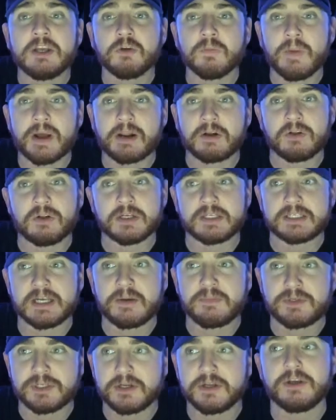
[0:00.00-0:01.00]
your medical
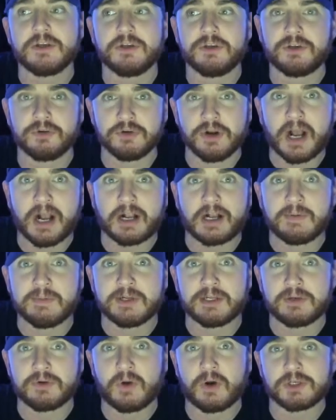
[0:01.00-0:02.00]
exemption. You're not
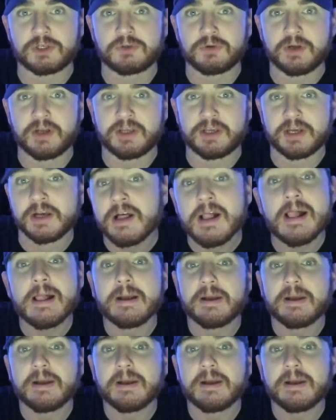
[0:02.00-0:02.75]
coming into Australia.